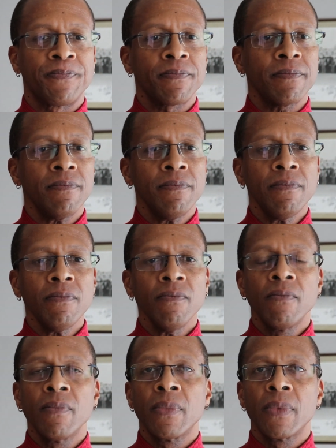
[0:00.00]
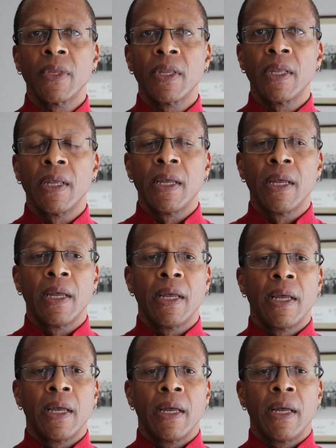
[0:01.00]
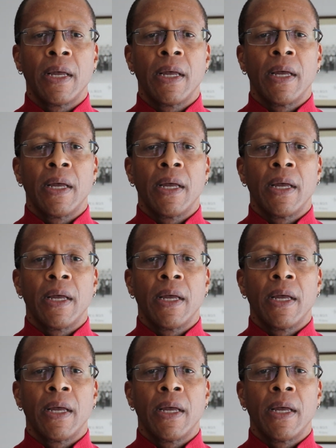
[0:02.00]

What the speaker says: Nothing is said.